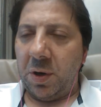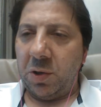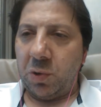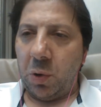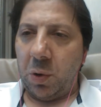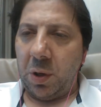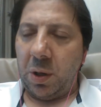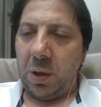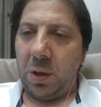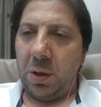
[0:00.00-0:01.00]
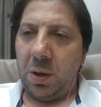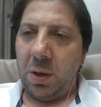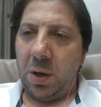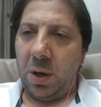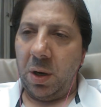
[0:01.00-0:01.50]
funny story
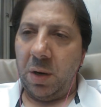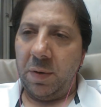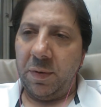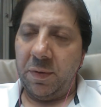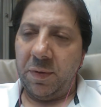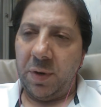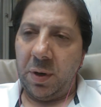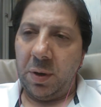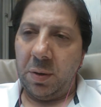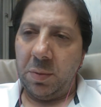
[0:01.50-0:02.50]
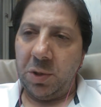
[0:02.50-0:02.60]
of a